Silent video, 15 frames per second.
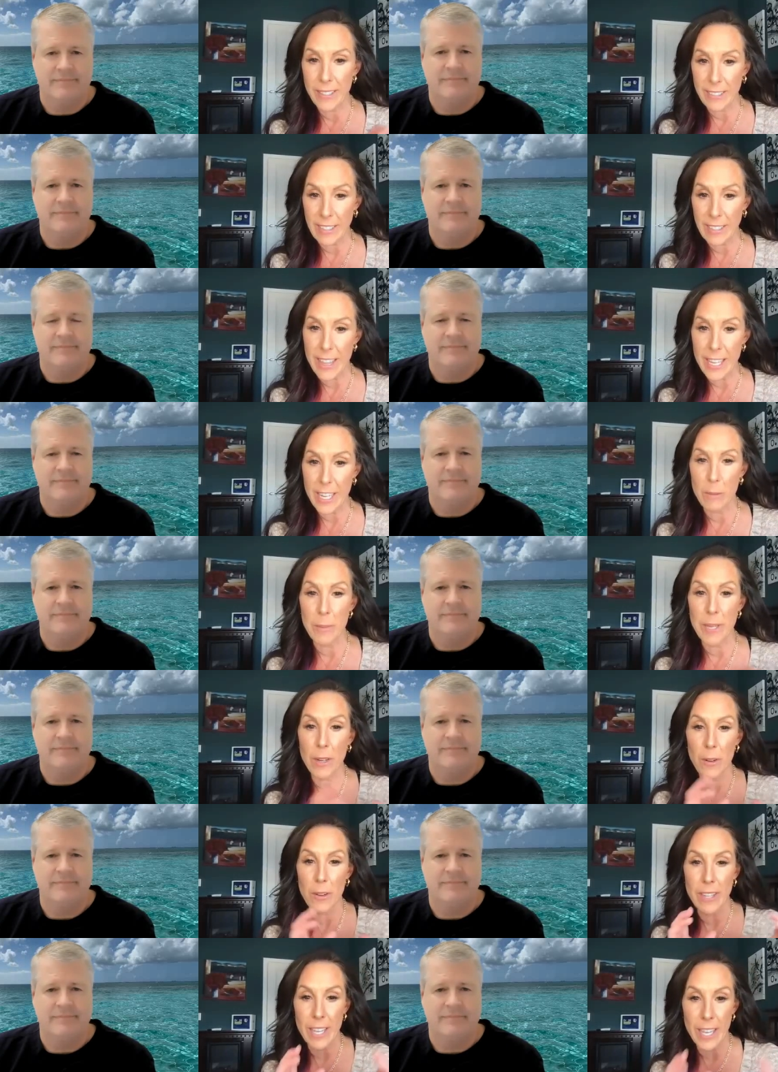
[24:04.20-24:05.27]
Speaker 1: the SLIT therapy
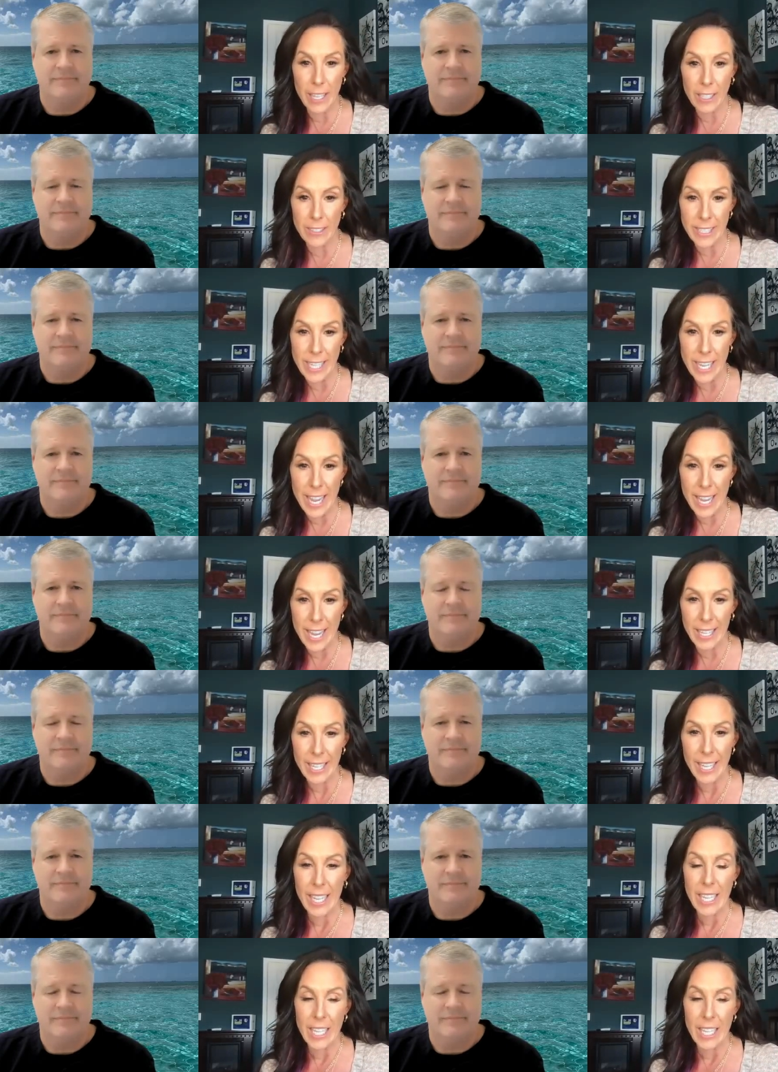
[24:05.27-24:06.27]
or the lda